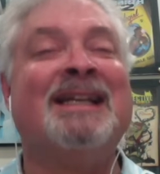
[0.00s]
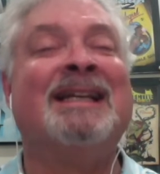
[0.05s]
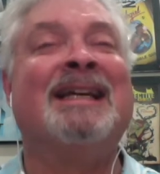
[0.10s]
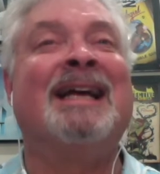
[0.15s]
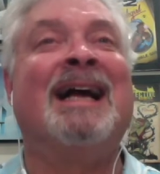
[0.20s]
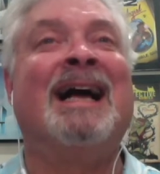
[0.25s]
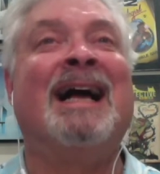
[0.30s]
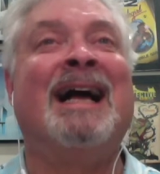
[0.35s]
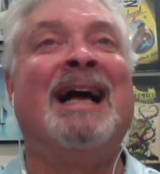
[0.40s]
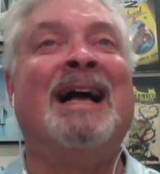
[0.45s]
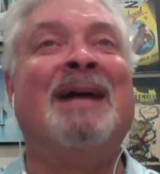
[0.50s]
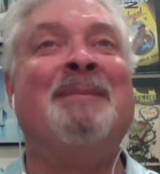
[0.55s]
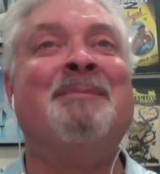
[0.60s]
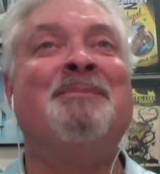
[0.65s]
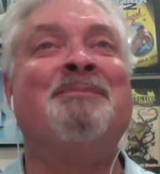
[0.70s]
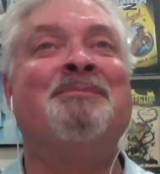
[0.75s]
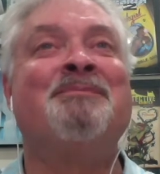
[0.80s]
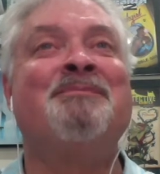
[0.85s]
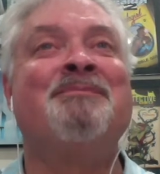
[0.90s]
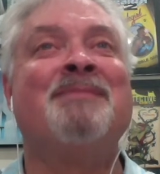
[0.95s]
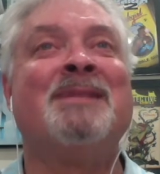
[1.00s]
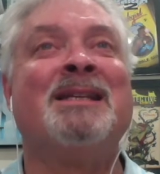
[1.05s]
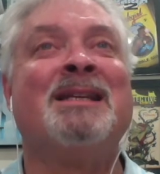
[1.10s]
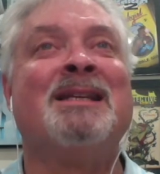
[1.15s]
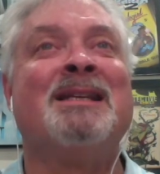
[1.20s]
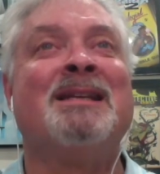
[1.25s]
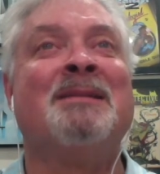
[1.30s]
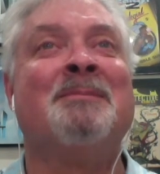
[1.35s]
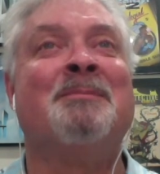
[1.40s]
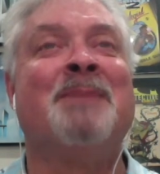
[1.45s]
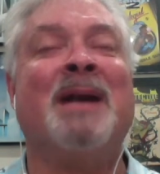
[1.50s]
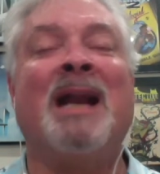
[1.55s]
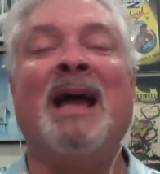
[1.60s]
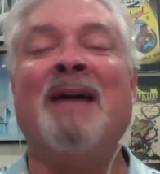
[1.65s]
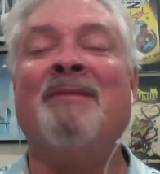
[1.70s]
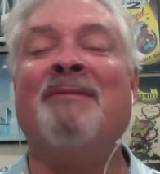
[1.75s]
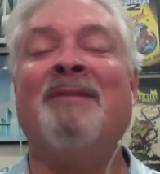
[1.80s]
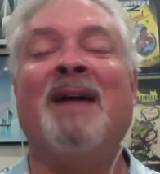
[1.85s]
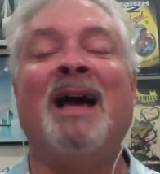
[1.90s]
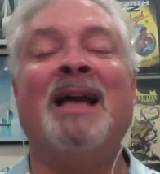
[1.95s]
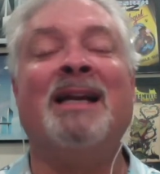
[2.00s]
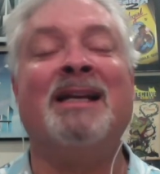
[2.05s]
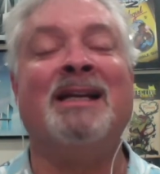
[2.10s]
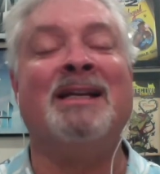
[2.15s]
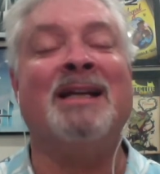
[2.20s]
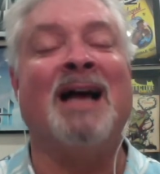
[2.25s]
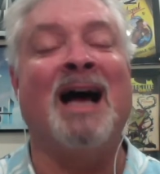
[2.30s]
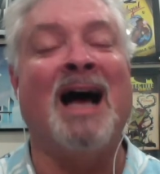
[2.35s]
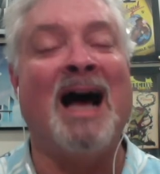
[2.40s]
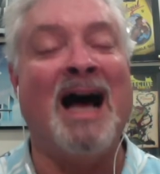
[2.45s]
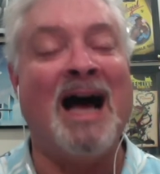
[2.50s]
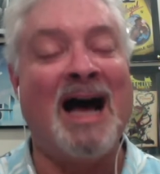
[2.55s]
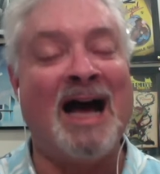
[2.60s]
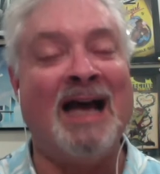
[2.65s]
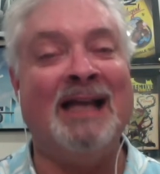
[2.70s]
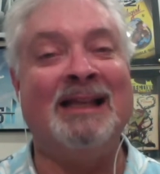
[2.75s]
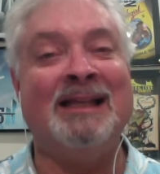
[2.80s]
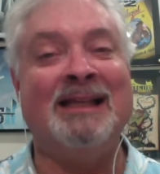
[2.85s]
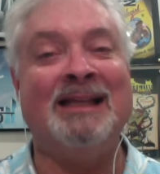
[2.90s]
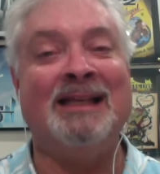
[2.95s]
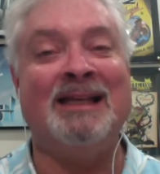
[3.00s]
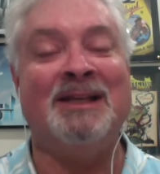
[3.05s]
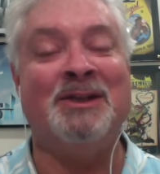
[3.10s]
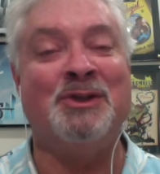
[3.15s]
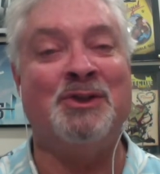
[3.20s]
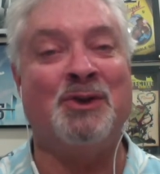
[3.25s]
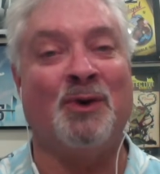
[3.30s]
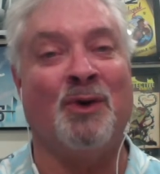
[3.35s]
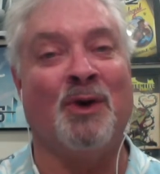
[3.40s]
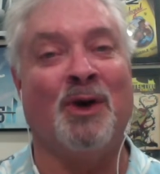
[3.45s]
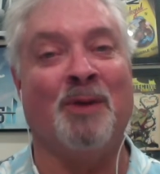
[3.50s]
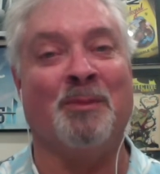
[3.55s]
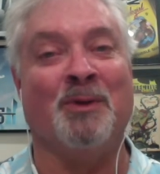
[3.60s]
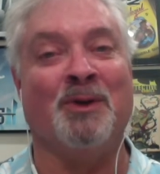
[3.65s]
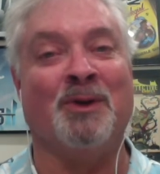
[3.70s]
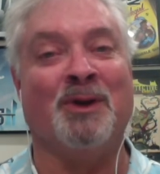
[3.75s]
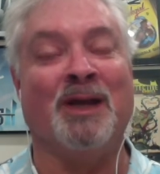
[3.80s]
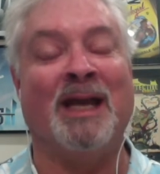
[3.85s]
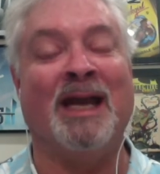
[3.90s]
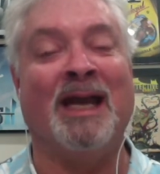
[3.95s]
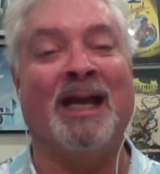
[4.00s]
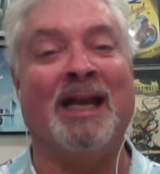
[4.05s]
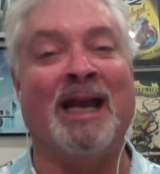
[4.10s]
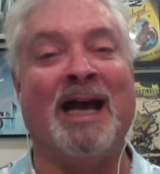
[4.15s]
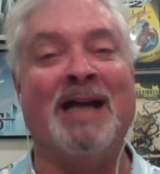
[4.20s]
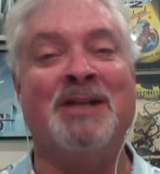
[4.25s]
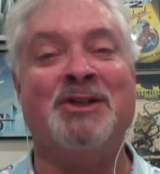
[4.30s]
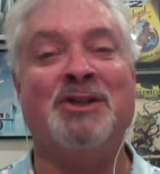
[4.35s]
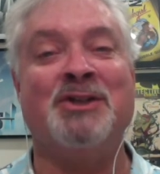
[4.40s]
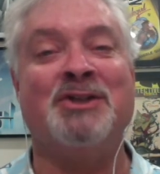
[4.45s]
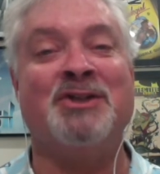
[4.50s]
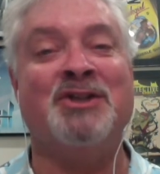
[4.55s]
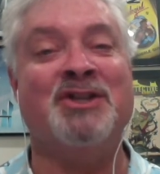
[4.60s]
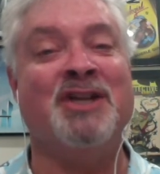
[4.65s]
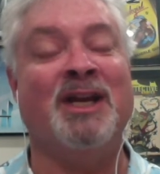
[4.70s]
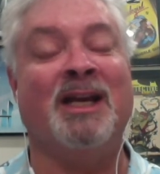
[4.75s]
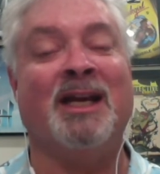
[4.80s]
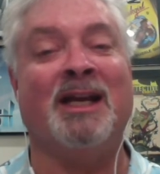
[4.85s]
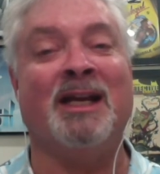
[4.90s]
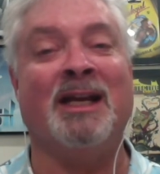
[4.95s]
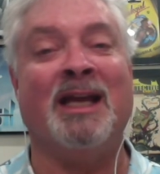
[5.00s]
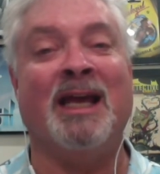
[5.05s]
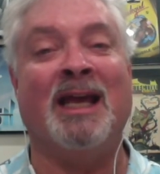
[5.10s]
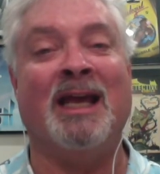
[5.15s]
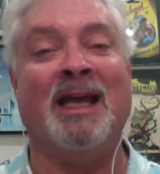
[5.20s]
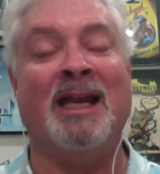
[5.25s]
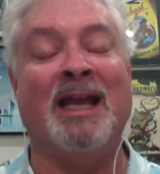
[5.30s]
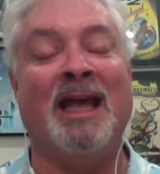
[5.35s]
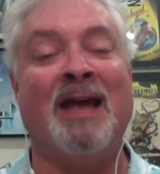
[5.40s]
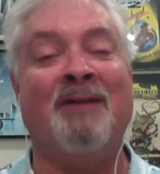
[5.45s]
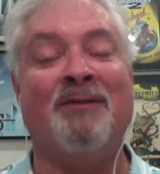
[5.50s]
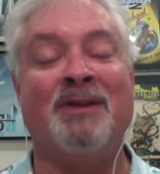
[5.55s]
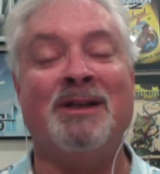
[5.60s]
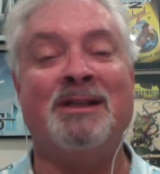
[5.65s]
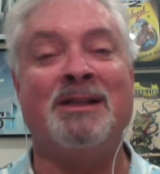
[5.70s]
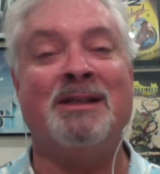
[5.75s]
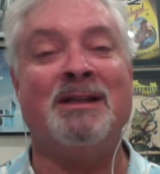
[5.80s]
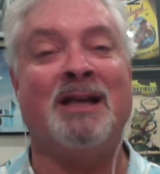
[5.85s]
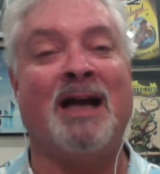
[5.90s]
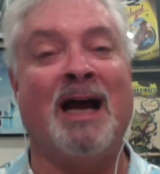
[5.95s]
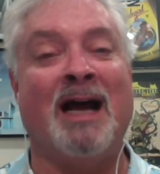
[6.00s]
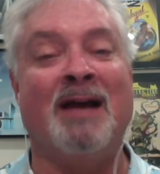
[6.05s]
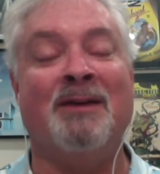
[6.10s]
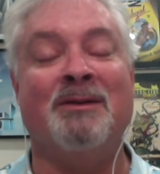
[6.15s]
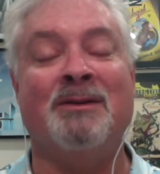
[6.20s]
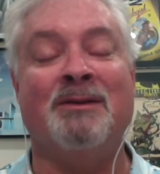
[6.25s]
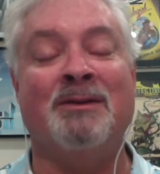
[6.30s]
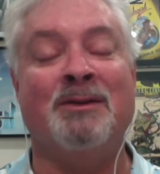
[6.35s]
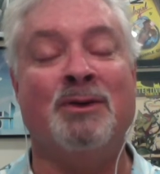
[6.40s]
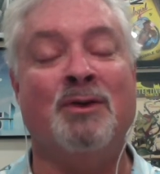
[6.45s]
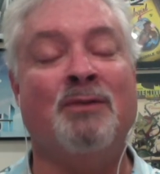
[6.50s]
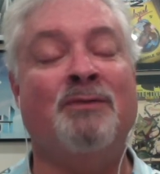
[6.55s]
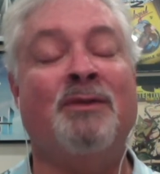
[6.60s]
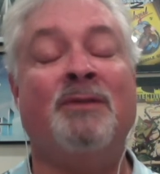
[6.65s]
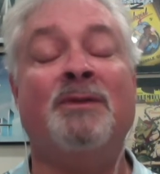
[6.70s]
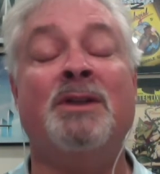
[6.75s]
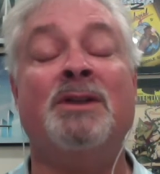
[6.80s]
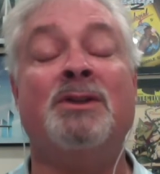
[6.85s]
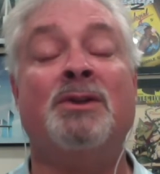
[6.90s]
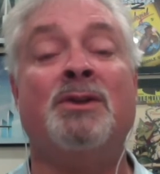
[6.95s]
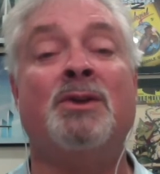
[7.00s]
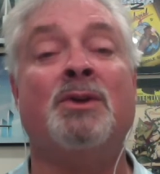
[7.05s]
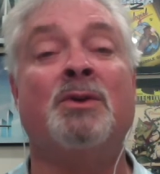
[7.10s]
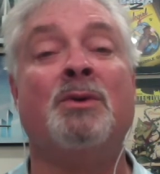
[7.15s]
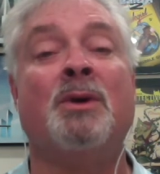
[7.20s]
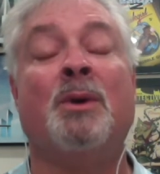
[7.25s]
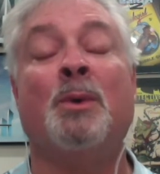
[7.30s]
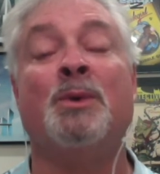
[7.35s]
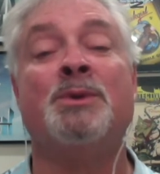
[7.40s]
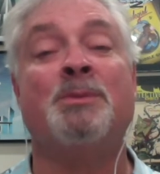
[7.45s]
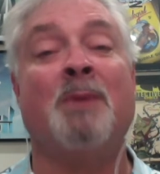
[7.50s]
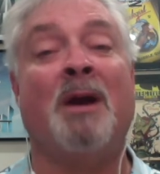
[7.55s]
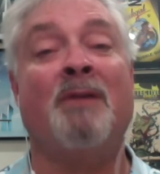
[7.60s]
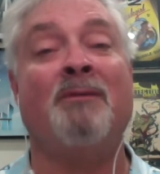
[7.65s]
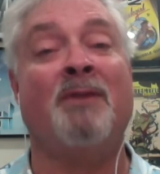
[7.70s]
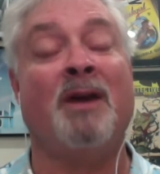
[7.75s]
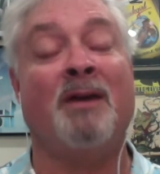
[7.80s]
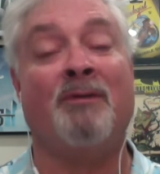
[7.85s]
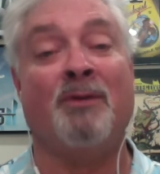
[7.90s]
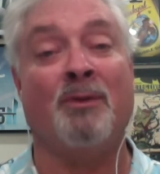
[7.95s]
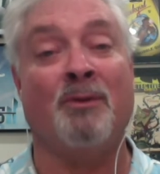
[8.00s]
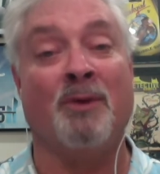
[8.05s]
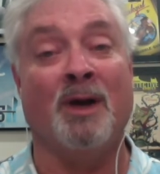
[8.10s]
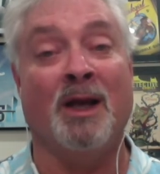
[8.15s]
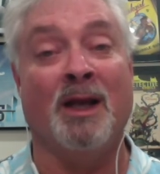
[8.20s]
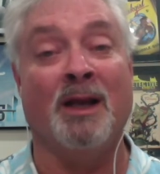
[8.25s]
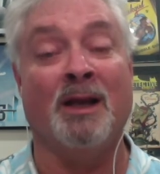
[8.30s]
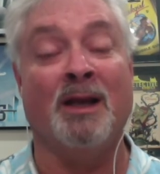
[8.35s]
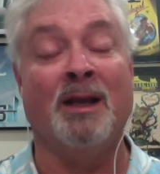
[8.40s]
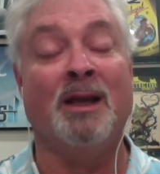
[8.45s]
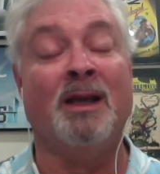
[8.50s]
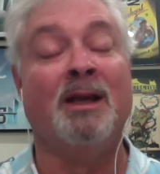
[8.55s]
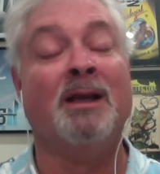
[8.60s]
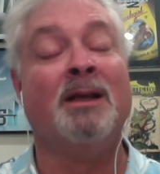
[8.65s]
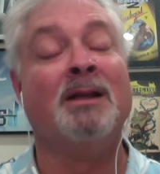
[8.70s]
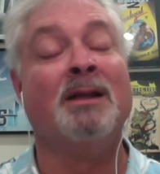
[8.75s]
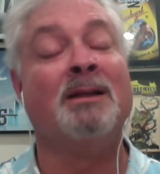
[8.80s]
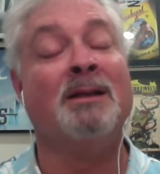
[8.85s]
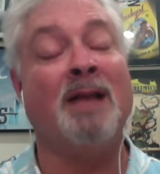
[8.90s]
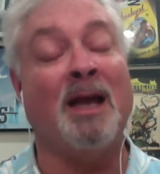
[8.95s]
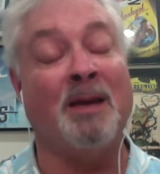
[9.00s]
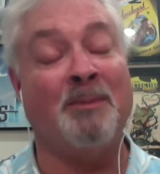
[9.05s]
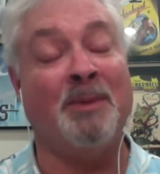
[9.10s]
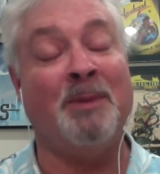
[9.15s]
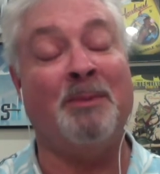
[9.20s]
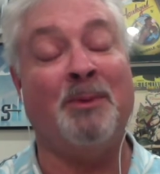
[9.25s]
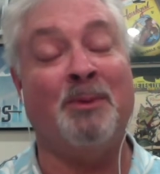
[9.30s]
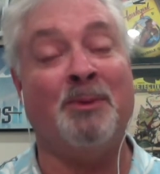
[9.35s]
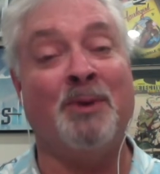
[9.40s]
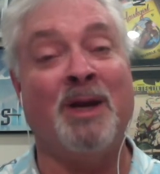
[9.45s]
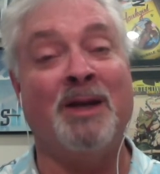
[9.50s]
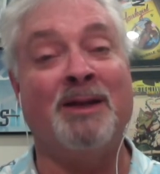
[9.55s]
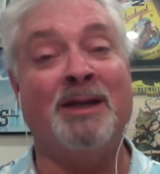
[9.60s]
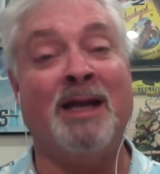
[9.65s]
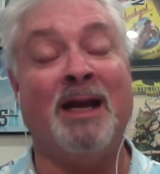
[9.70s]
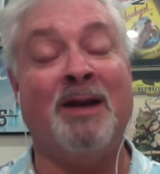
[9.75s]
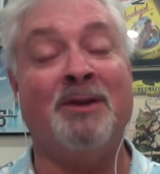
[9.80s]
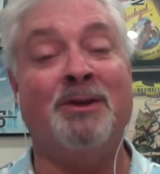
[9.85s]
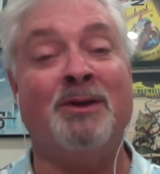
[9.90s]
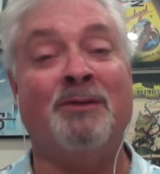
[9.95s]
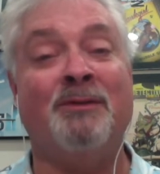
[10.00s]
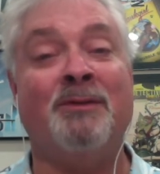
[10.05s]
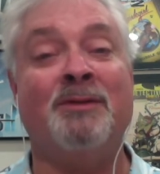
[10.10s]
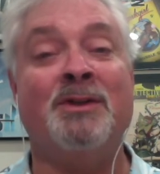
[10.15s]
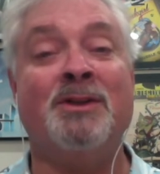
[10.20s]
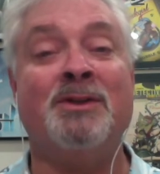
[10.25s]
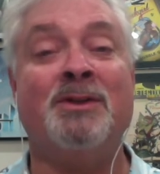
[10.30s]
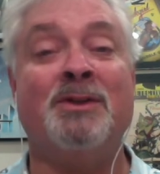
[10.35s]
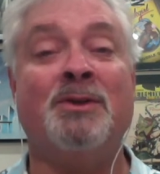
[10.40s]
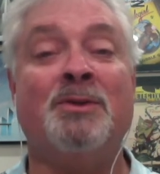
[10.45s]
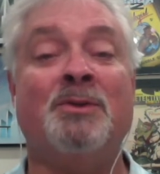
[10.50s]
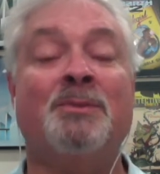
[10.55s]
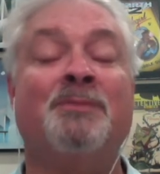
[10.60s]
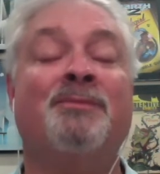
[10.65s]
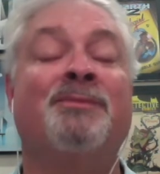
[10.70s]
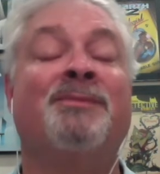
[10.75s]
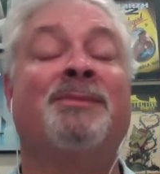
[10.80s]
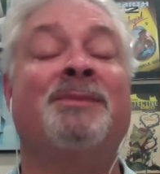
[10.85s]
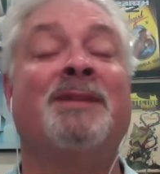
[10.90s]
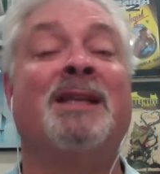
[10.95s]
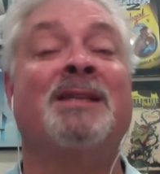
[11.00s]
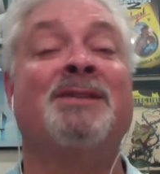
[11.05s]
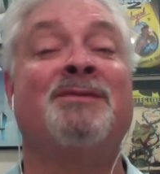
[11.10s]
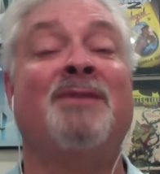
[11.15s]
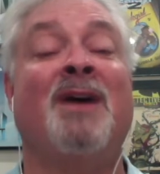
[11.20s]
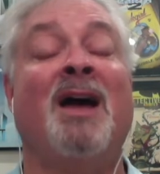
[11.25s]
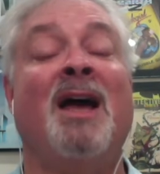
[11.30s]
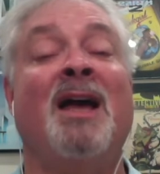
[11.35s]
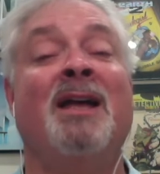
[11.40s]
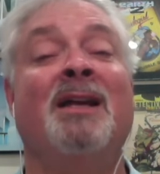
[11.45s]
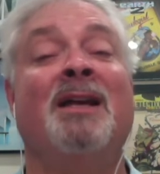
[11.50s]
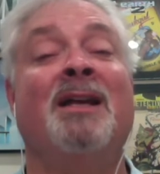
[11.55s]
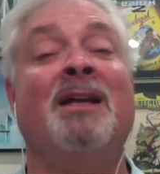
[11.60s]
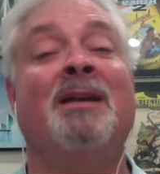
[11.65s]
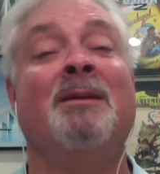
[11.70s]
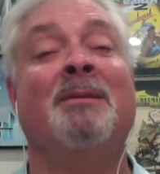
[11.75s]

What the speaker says: But I find it highly enjoyable and I just dig it. And New 52, it was my favorite run. A lot of people run down New 52. That's fine.